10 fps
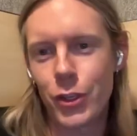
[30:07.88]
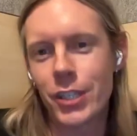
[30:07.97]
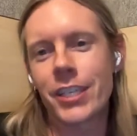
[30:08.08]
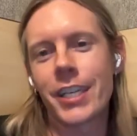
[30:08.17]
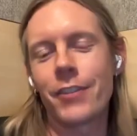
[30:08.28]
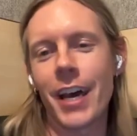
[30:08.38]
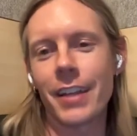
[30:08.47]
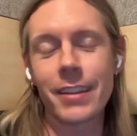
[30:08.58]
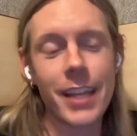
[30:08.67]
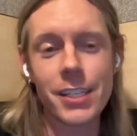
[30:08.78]
achieve that,
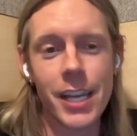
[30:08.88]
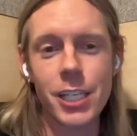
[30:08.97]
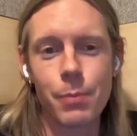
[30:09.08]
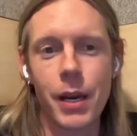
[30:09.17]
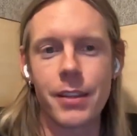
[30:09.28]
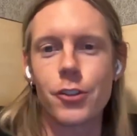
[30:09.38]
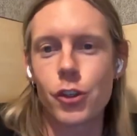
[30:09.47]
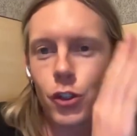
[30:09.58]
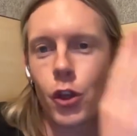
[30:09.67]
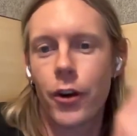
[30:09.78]
and that's just by that you're
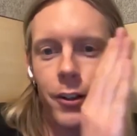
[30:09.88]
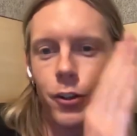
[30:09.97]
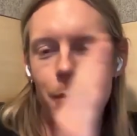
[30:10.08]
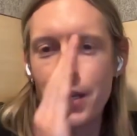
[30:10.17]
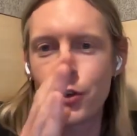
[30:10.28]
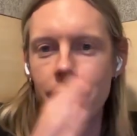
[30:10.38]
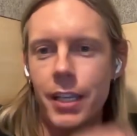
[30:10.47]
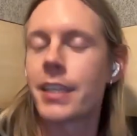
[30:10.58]
starting to measuring that.